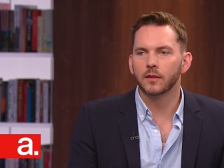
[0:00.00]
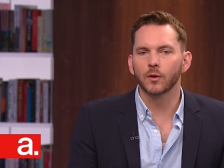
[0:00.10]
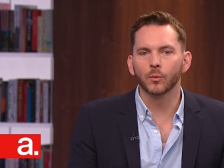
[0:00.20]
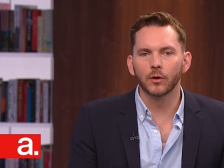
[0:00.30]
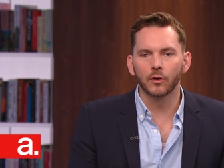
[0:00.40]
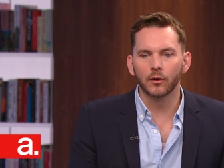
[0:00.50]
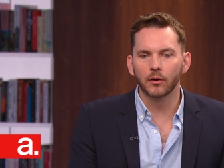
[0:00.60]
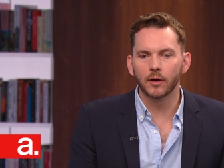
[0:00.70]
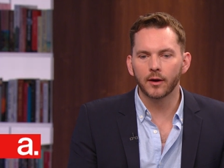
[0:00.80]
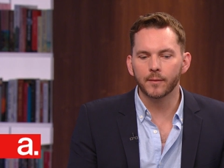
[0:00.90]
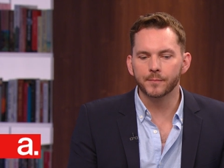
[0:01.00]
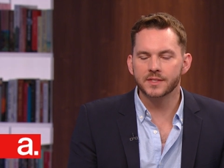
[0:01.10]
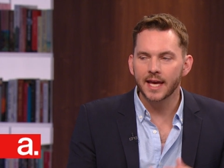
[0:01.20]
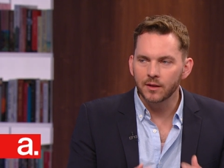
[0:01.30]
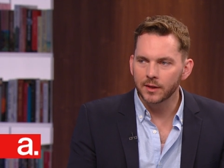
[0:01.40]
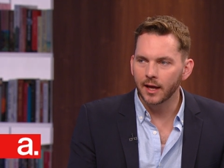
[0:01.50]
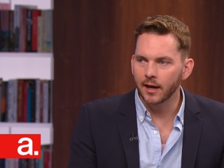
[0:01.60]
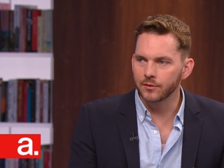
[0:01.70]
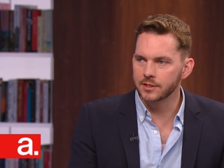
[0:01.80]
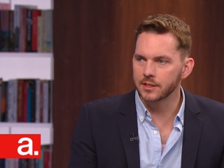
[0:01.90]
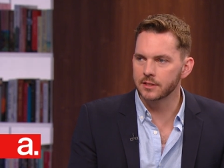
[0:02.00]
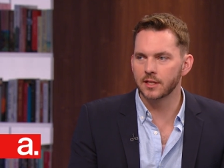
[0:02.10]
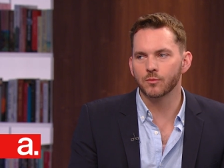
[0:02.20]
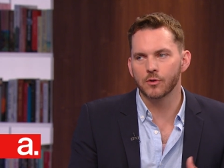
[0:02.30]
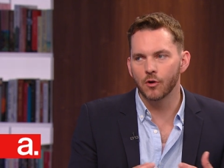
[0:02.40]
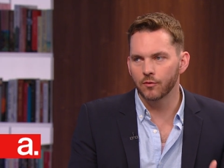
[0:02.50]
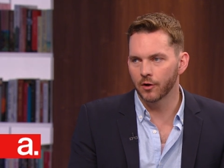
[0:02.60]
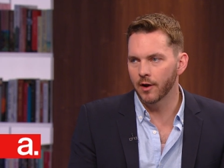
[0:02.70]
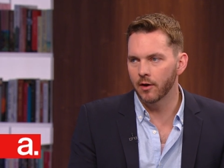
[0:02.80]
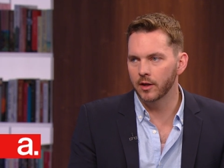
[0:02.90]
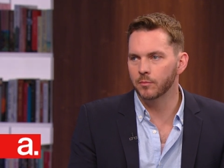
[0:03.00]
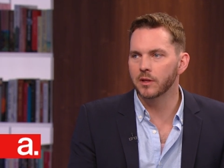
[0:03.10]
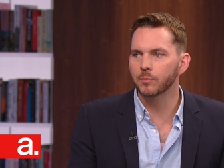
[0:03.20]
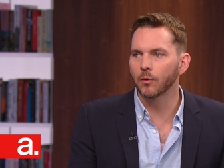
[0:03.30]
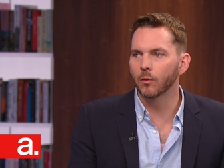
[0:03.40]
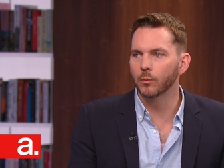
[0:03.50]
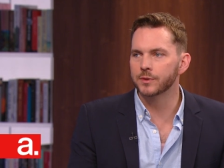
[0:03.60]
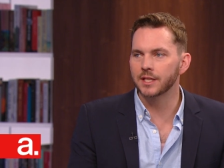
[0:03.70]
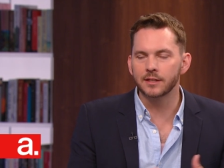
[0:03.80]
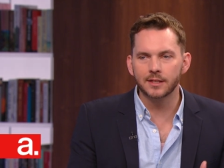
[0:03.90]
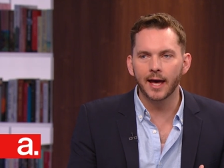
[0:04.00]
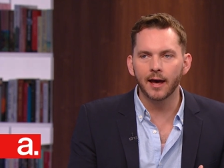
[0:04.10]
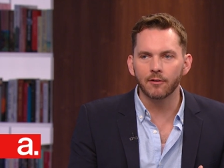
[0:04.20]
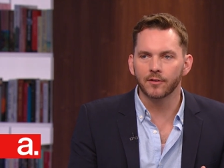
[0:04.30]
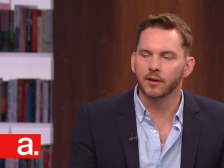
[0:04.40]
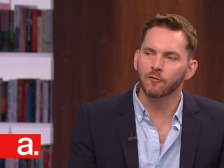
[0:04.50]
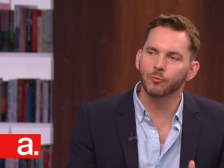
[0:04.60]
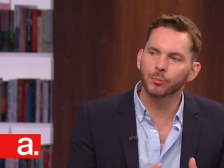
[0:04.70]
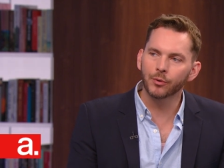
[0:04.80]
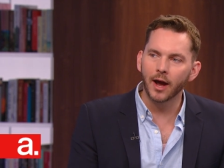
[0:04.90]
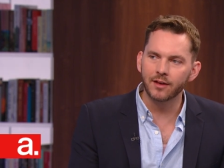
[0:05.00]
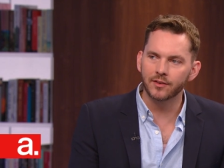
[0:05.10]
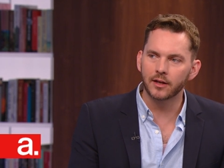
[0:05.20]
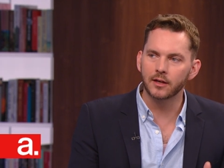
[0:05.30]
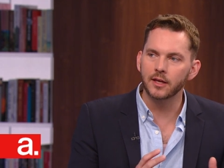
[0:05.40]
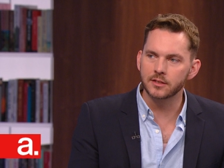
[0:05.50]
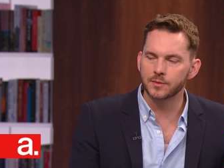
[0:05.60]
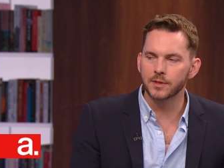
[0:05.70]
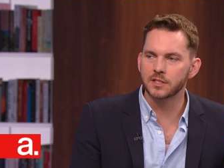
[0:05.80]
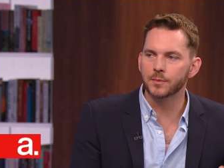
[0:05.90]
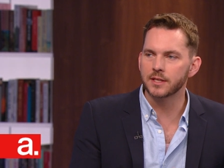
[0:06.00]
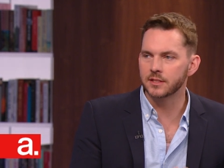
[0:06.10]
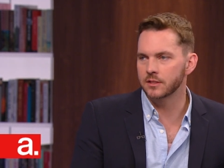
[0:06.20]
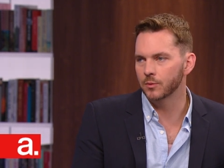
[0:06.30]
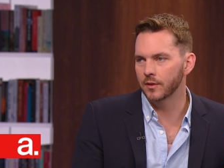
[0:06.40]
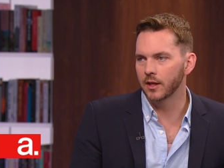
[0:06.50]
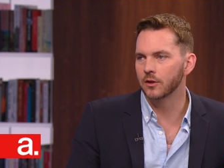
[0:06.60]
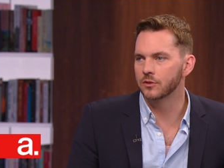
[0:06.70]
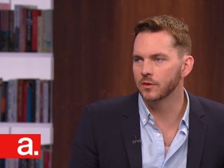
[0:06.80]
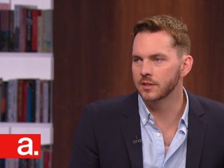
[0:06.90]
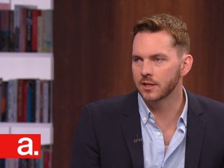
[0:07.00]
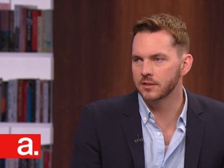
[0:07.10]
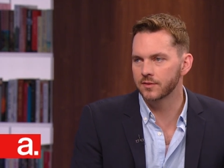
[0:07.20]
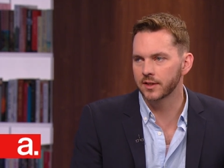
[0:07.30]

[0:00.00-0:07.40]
There were um, tenement houses that were overcrowded. People didn't have kind of private, intimate spaces where they could do these kinds of